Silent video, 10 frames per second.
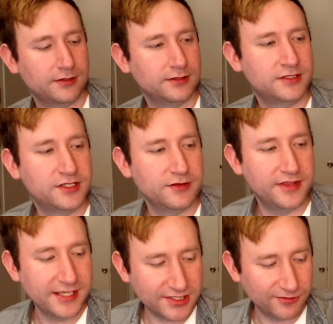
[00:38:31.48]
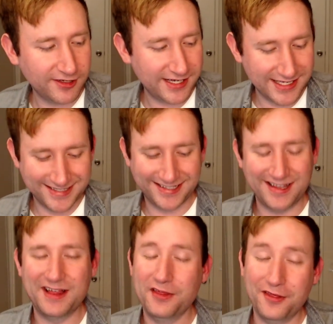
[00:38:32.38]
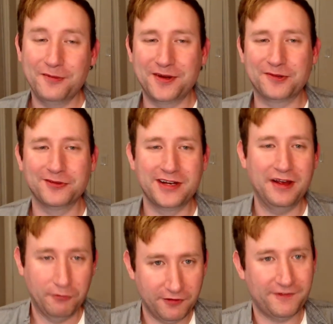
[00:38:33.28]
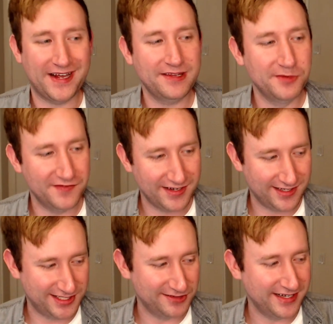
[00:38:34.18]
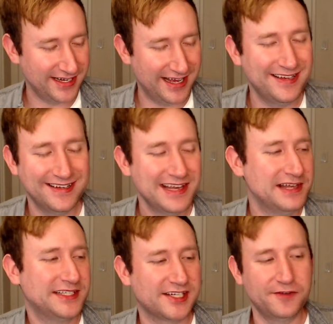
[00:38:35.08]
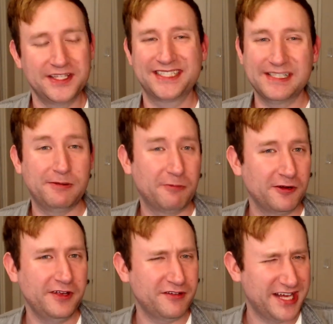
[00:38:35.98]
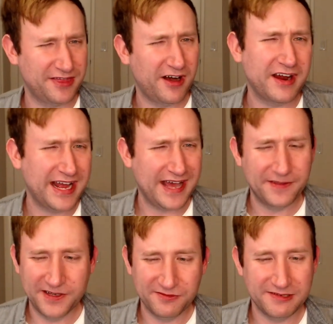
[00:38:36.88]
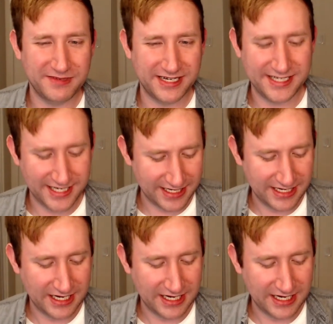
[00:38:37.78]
So this one is the weird one. We're finally moving on to it. Sorry for the slip up earlier when I thought I had the good one, but I didn't.